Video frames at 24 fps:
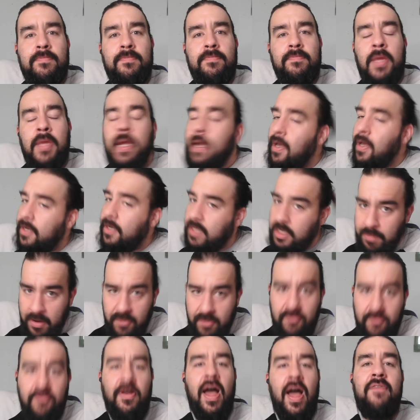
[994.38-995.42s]
Because it's
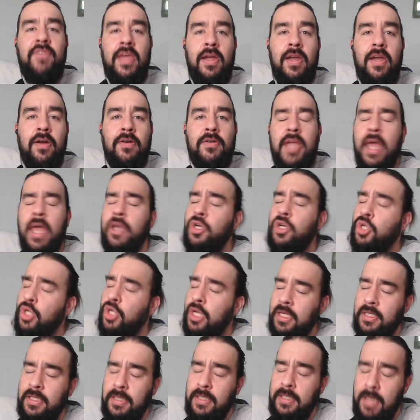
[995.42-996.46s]
been 5 years and
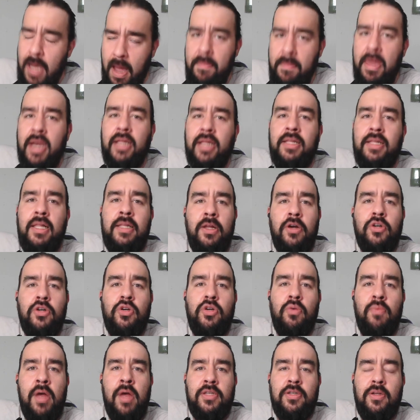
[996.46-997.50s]
she is not medically cleared
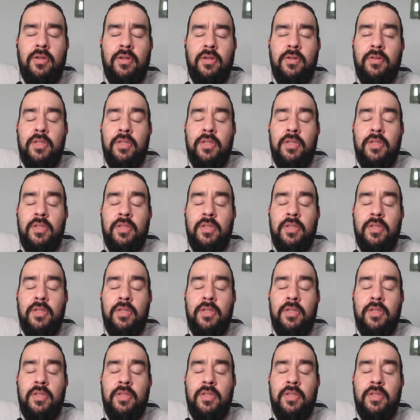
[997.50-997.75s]
to wrestle.